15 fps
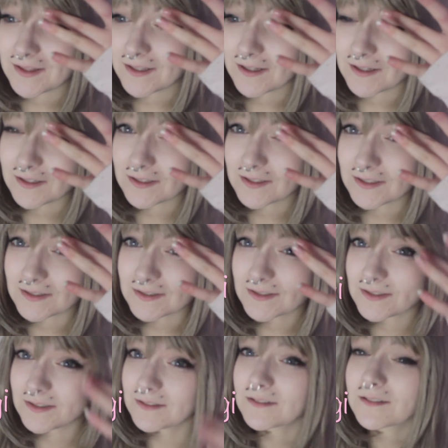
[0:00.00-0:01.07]
in the color
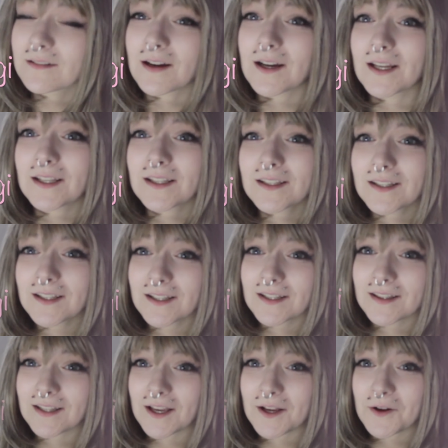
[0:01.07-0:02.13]
steel gray.
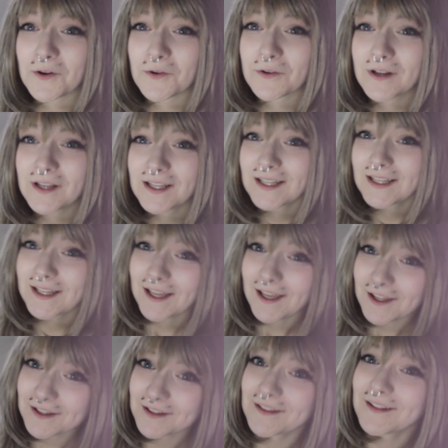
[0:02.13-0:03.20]
Now,
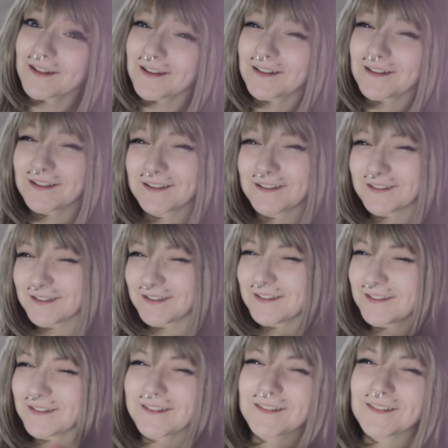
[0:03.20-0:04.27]

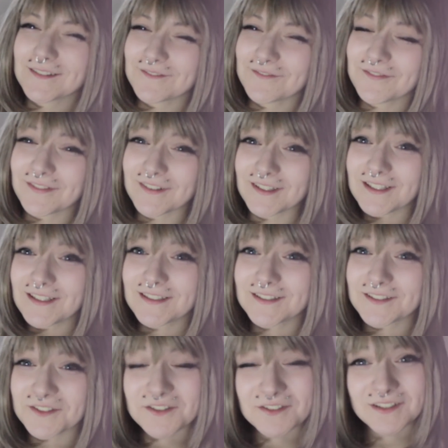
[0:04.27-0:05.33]
little funny
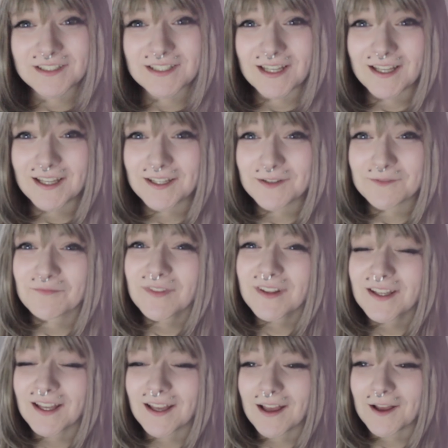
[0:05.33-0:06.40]
story time.
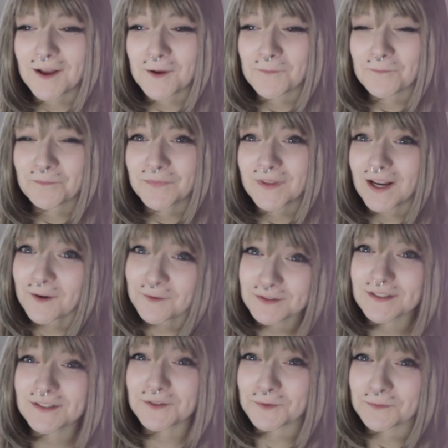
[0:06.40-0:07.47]
I
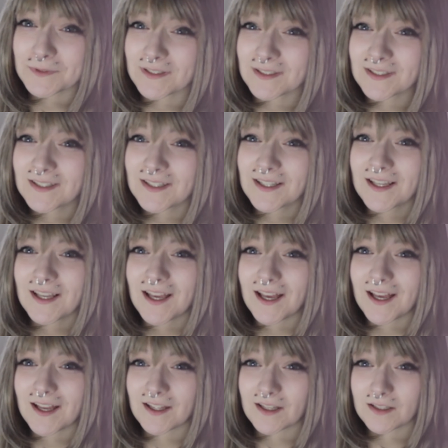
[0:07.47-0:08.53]
was stupid
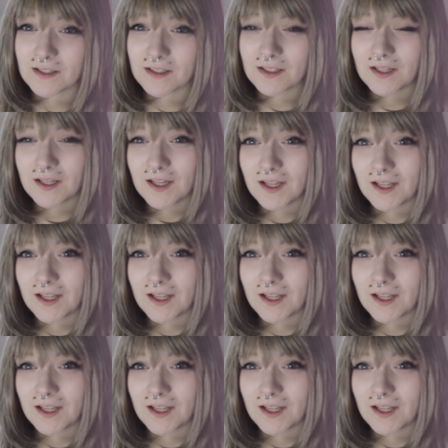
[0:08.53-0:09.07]
and